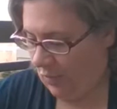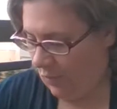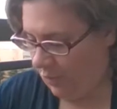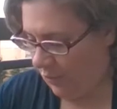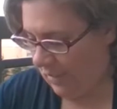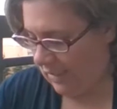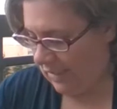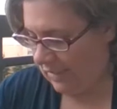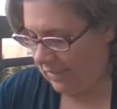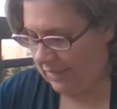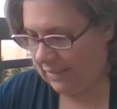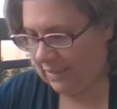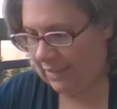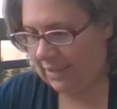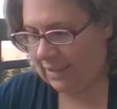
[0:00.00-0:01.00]
Well,
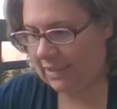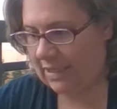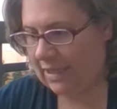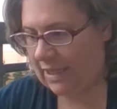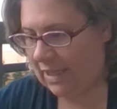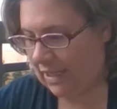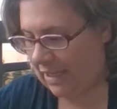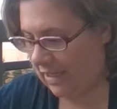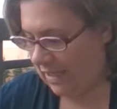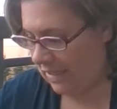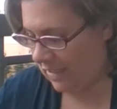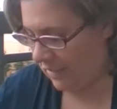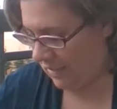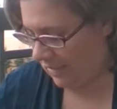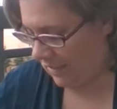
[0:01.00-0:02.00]

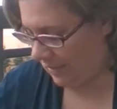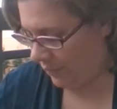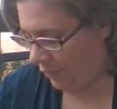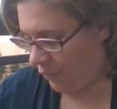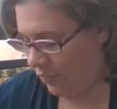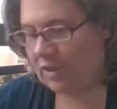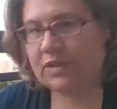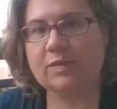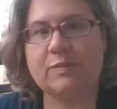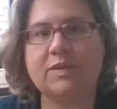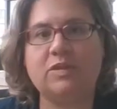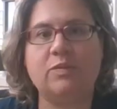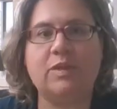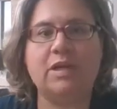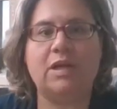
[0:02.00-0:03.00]
I am going to be
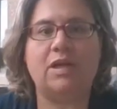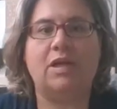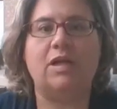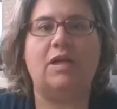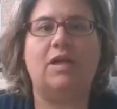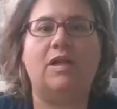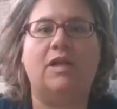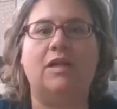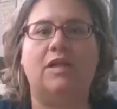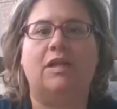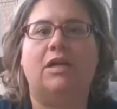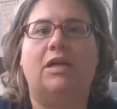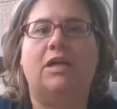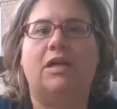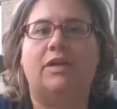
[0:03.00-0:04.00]
doing a haul
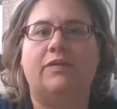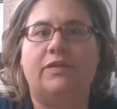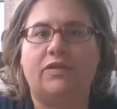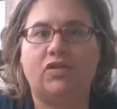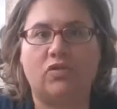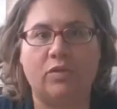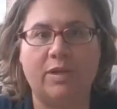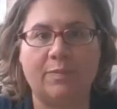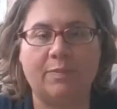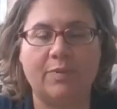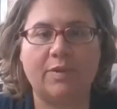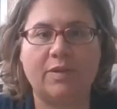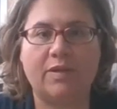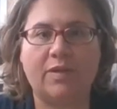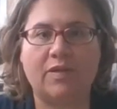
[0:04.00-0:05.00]
on the trip
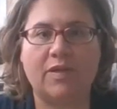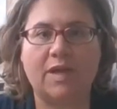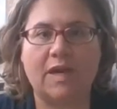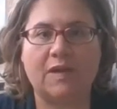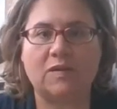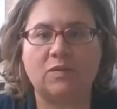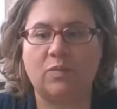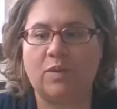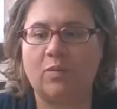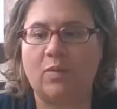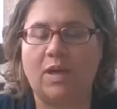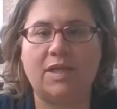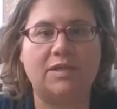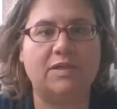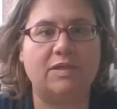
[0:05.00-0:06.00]
that we
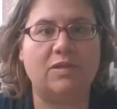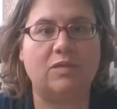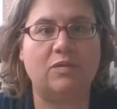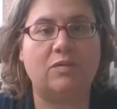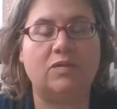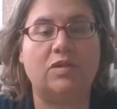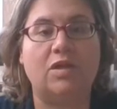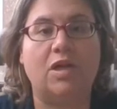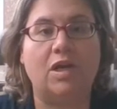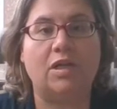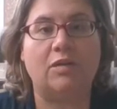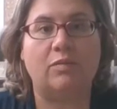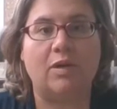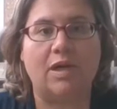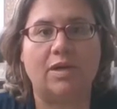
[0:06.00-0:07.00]
went to
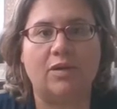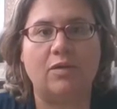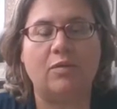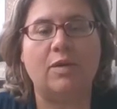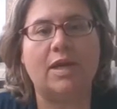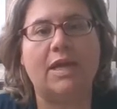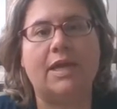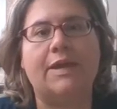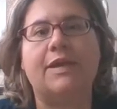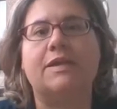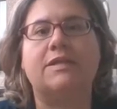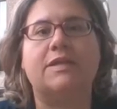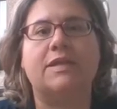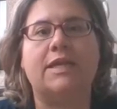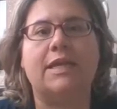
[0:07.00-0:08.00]
Colorado and
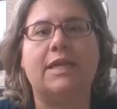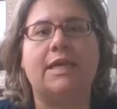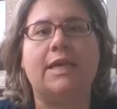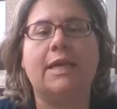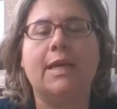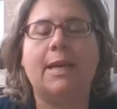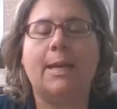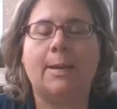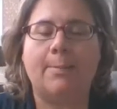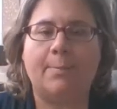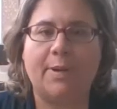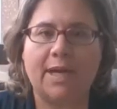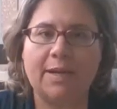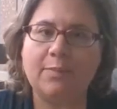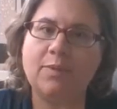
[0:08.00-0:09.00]
the
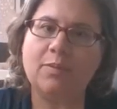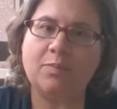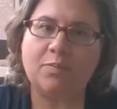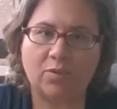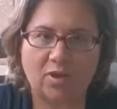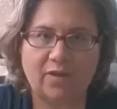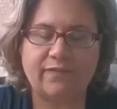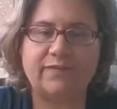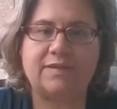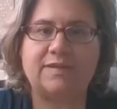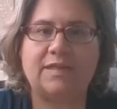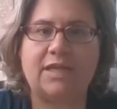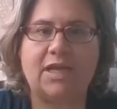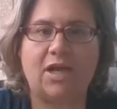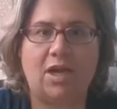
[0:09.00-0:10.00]
Bible
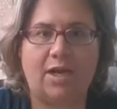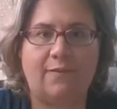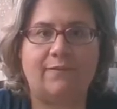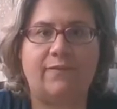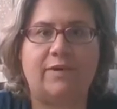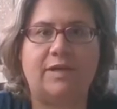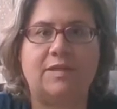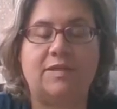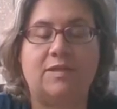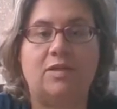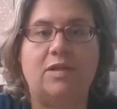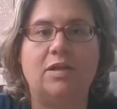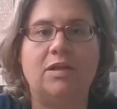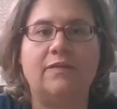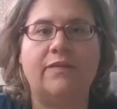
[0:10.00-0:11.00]
Prophecy Conference and
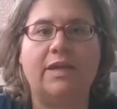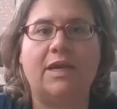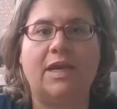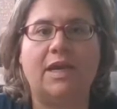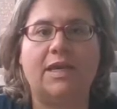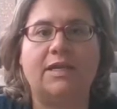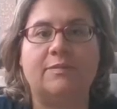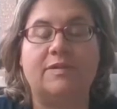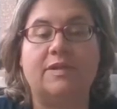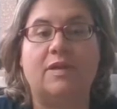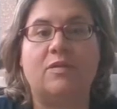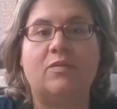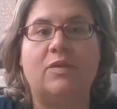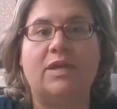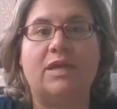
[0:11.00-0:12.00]
all of the items
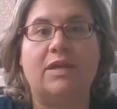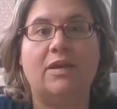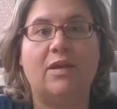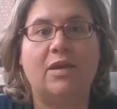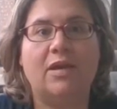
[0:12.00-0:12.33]
that we